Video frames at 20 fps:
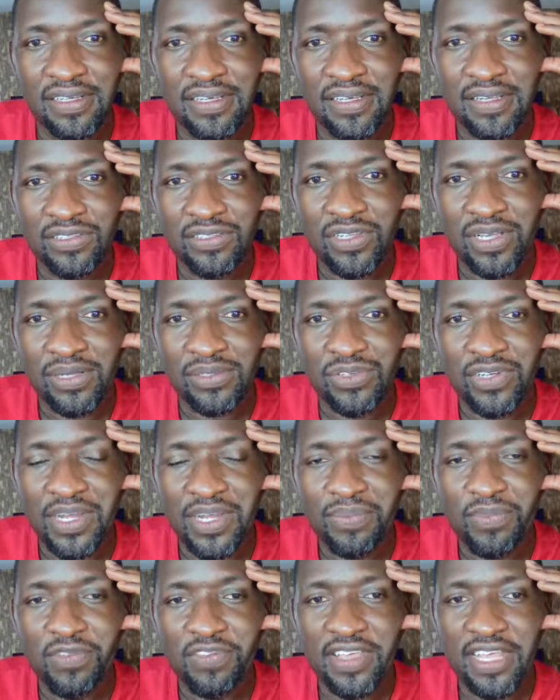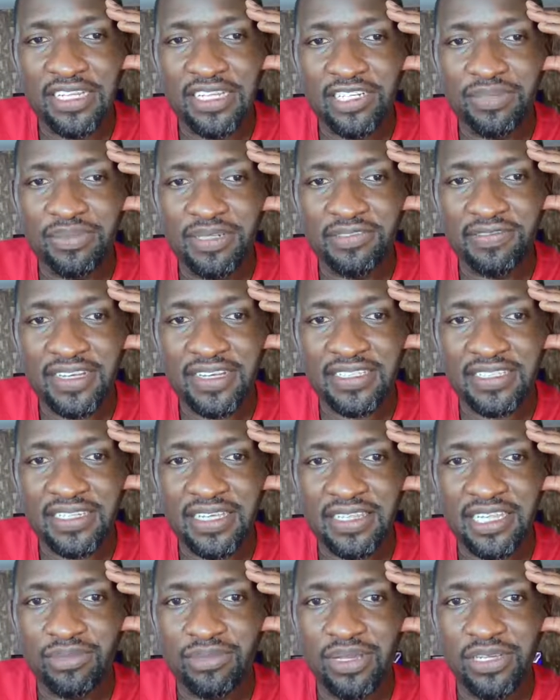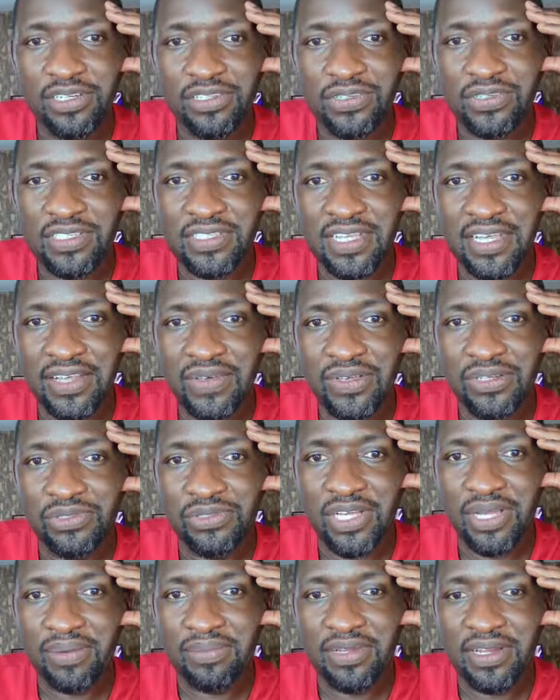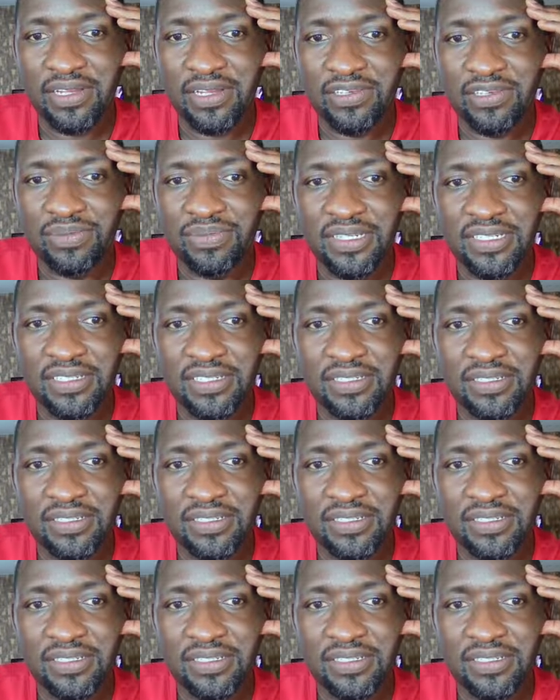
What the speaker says: So I'm sorry I'm moving a little bit faster. The explanations are going to come down a little bit.